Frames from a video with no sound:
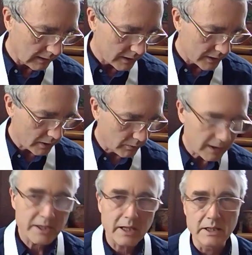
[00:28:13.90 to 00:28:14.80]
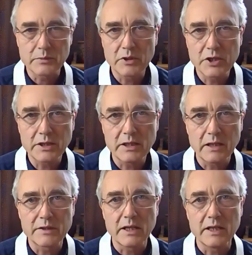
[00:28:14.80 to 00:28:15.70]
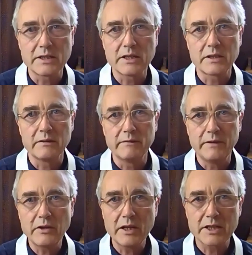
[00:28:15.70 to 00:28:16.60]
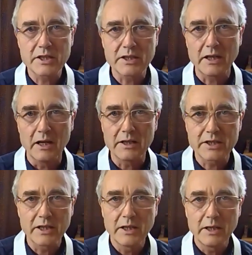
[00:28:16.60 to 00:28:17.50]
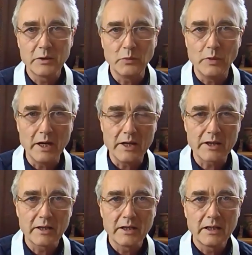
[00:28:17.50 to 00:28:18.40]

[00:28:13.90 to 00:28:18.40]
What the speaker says: So what he says, what Shantideva says, is that virya starts with